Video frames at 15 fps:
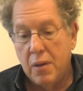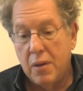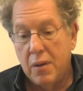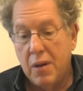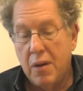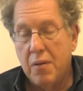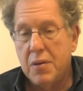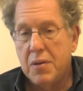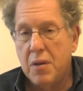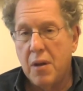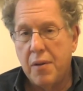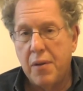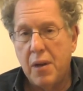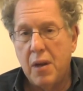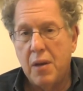there is
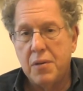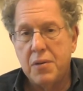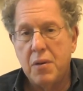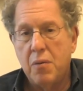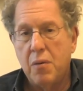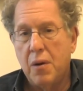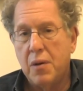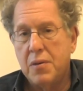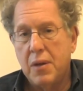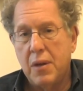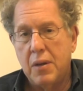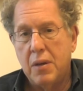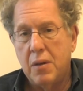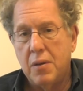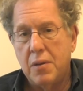nothing else that works like
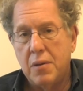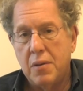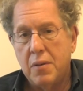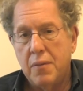this.